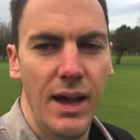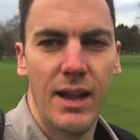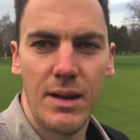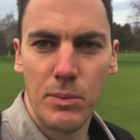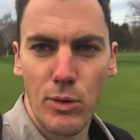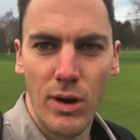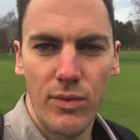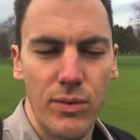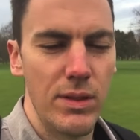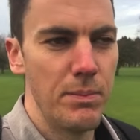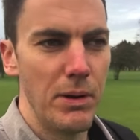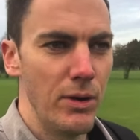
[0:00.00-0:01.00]
and I'd walk off
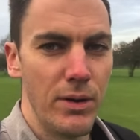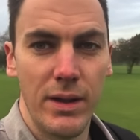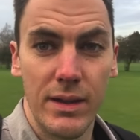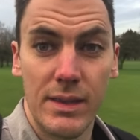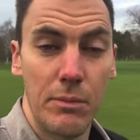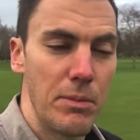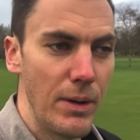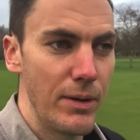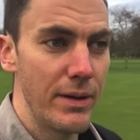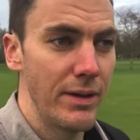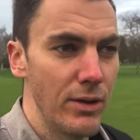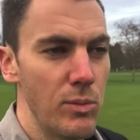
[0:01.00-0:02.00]
with a bogey, a double
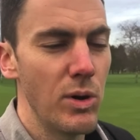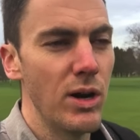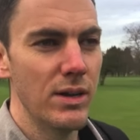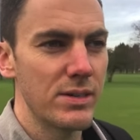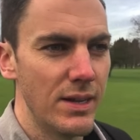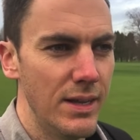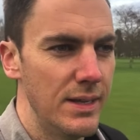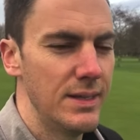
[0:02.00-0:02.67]
bogey, or worse.